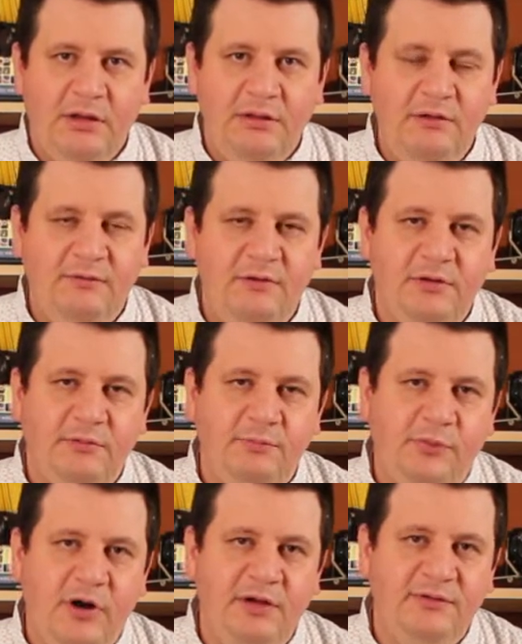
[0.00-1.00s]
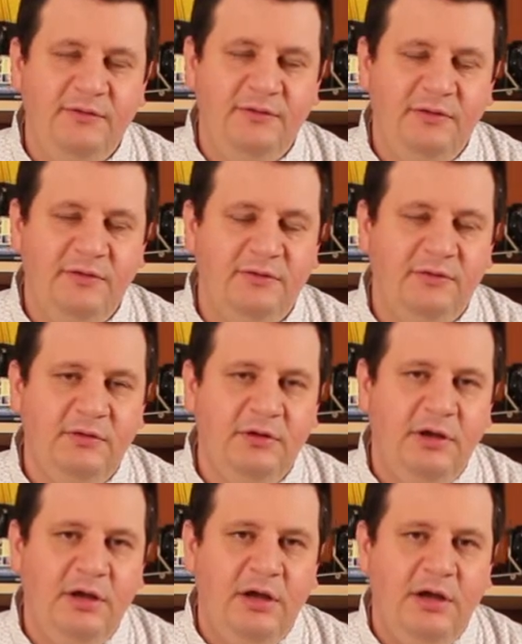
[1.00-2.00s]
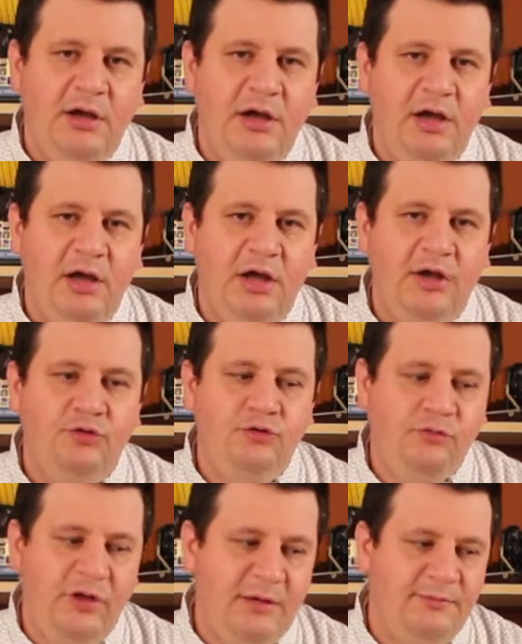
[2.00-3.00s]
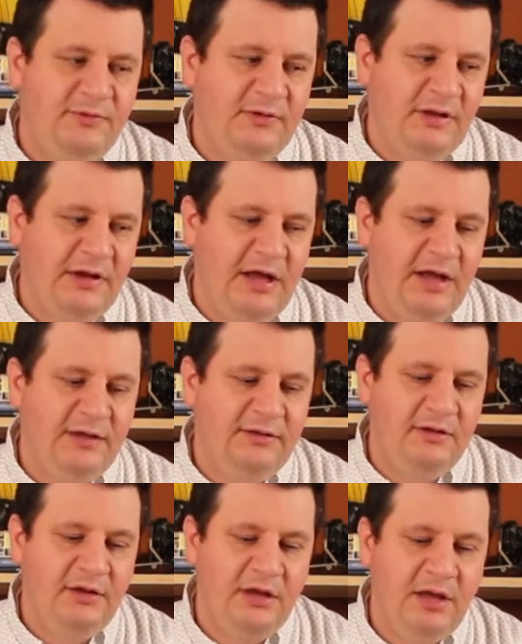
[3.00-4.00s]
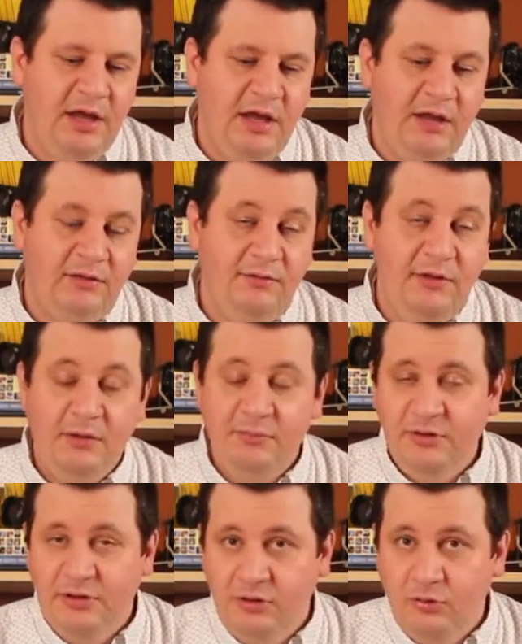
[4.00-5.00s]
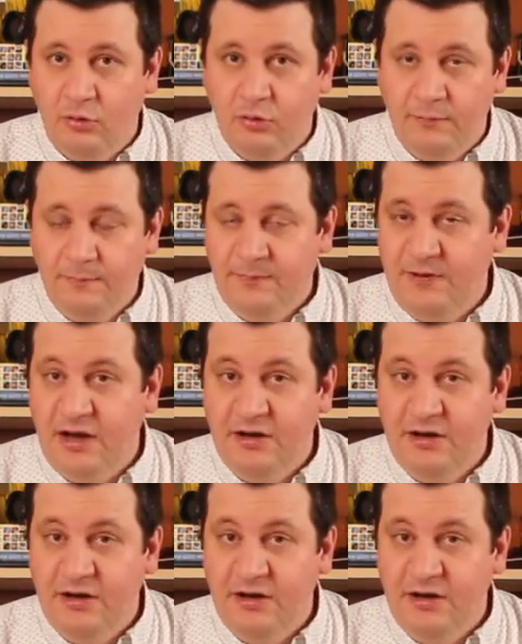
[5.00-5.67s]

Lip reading: different processes to capture the light, and they are pretty cool. They